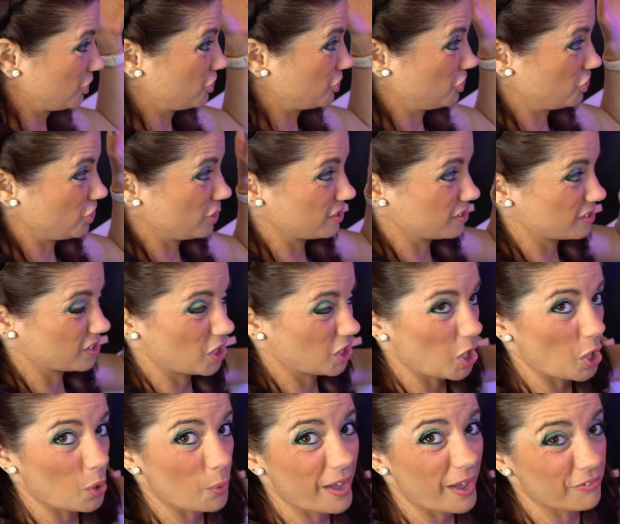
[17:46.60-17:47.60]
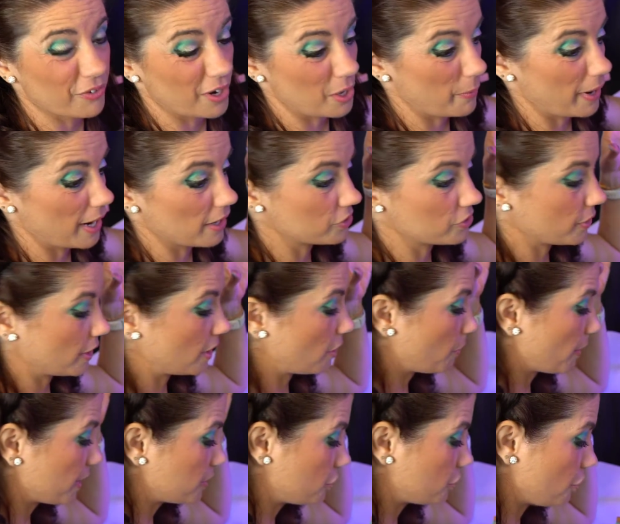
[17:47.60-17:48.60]
just go everywhere. So I don't
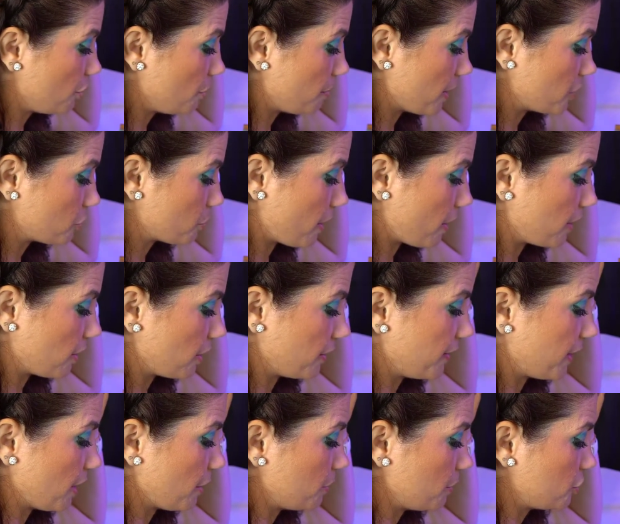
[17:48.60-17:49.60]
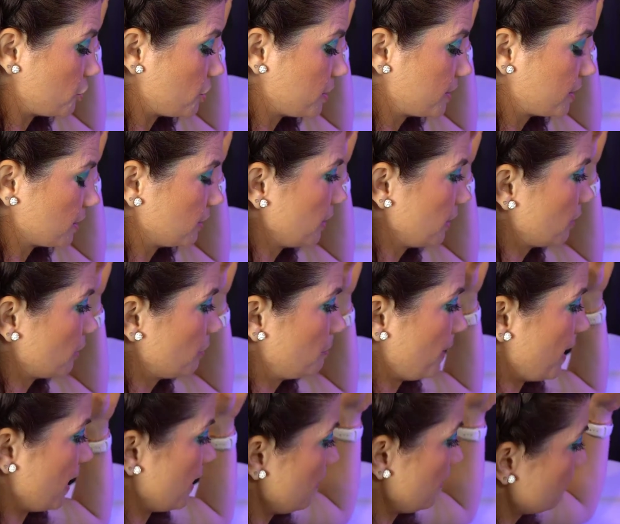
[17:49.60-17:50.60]
want too much water in there. It was just a little
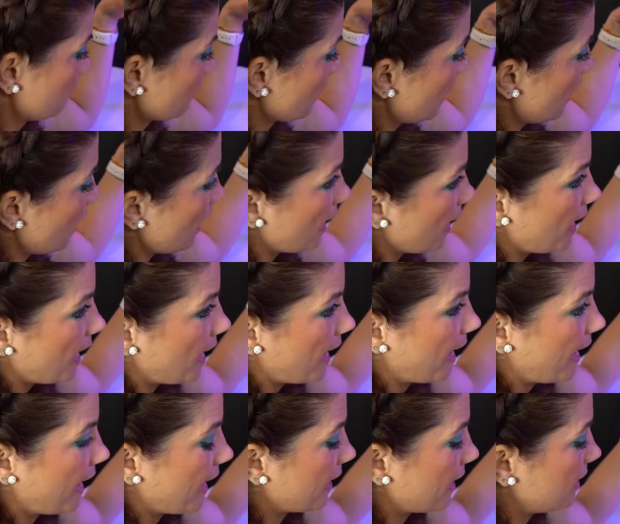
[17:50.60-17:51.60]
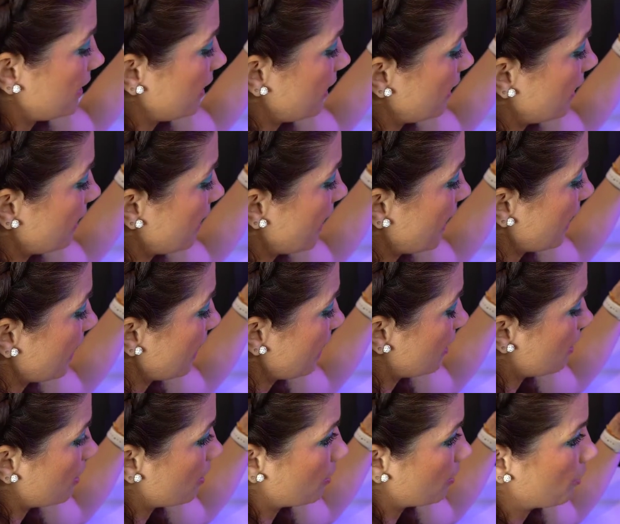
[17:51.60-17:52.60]
bit. And
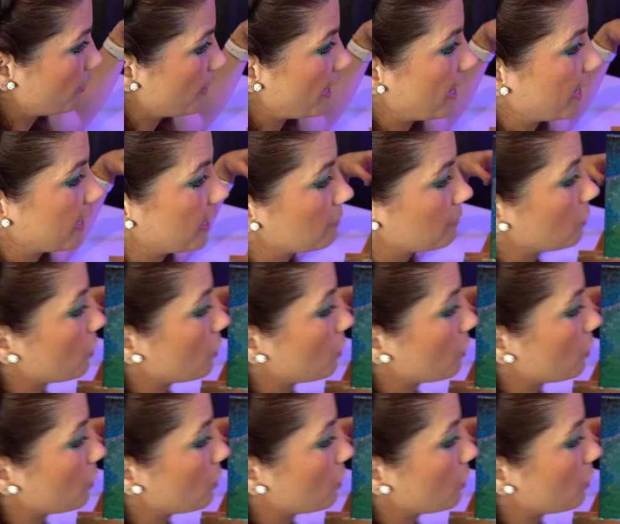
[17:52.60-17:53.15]
now I am